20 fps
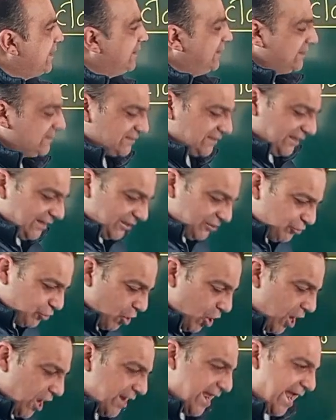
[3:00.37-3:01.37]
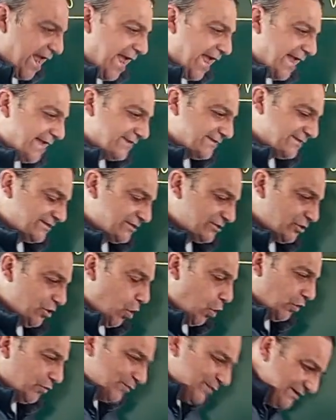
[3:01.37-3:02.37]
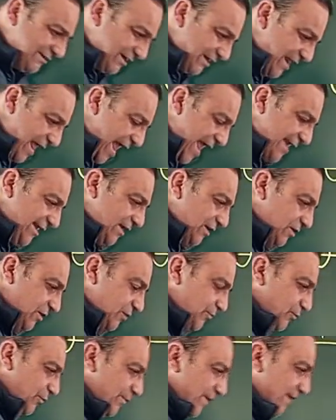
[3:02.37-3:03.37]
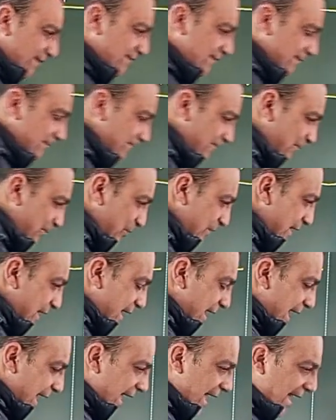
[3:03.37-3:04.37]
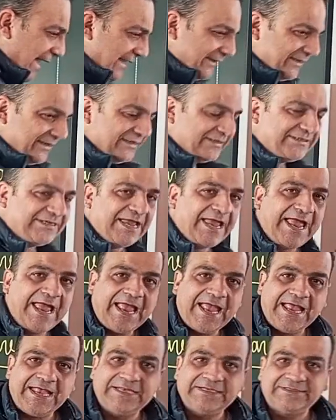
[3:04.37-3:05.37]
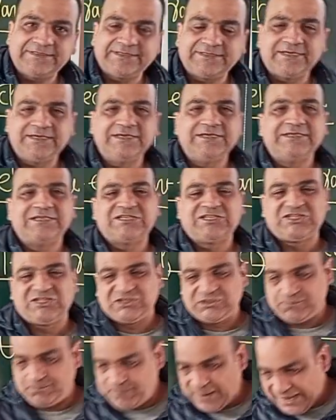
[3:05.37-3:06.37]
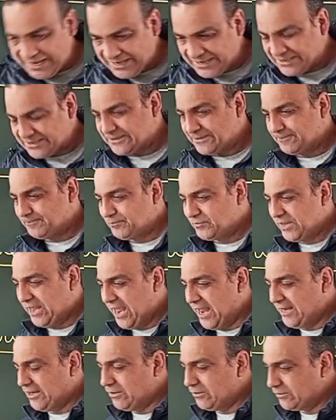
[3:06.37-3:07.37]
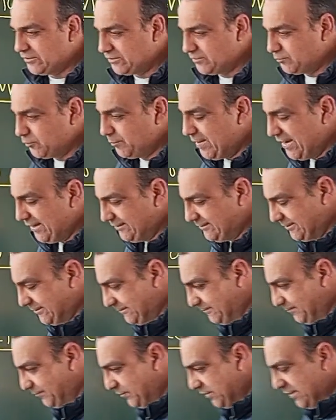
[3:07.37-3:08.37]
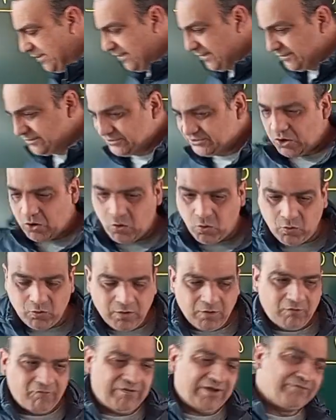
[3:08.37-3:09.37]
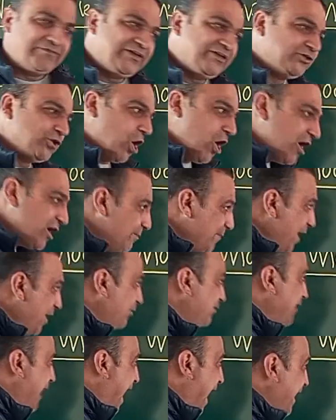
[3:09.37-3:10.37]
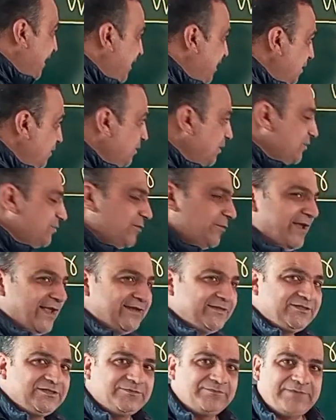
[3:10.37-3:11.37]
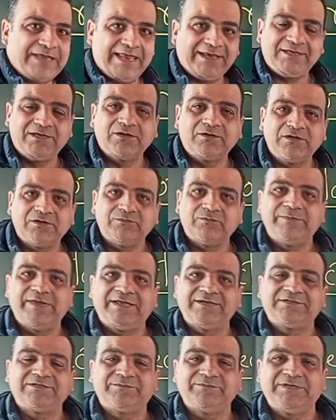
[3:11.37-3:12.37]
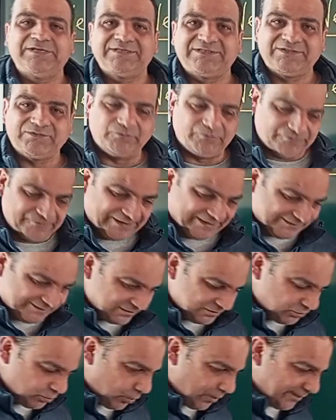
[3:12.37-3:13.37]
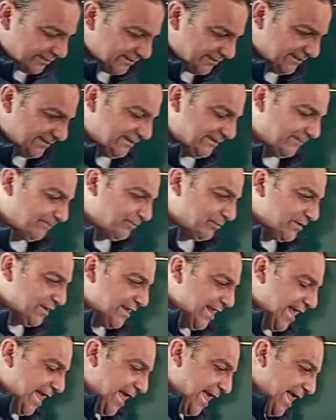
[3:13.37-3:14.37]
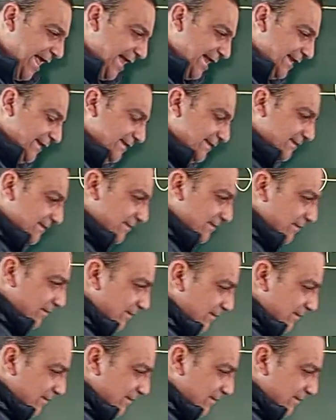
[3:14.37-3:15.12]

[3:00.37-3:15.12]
this electron has orbital angular momentum and it has spin angular momentum. So when we talk about the angular momentum is a vector quantity, and